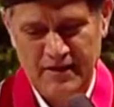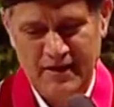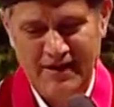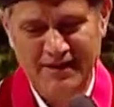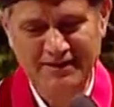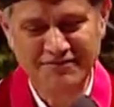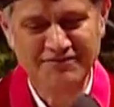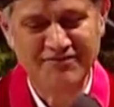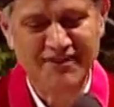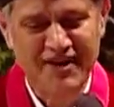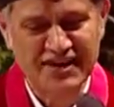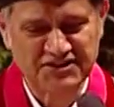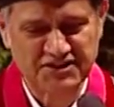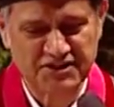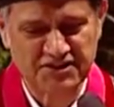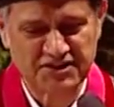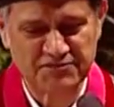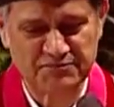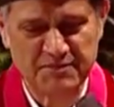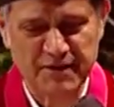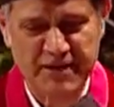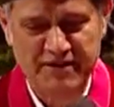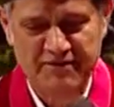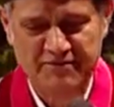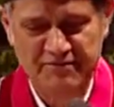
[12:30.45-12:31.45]

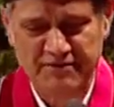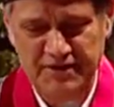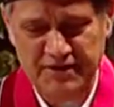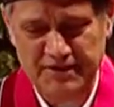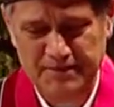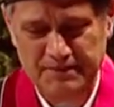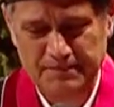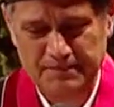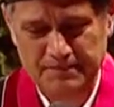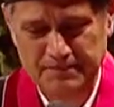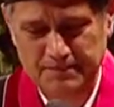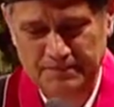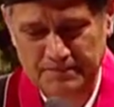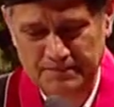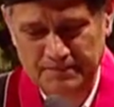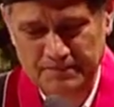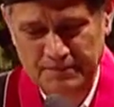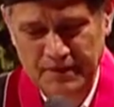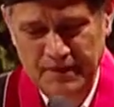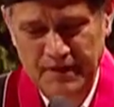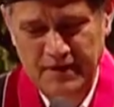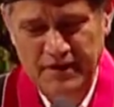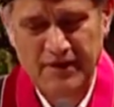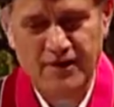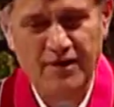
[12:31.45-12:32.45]
Investors benefited.
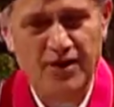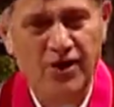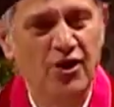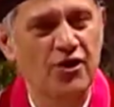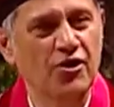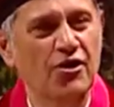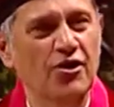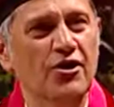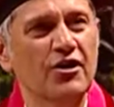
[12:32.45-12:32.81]
Our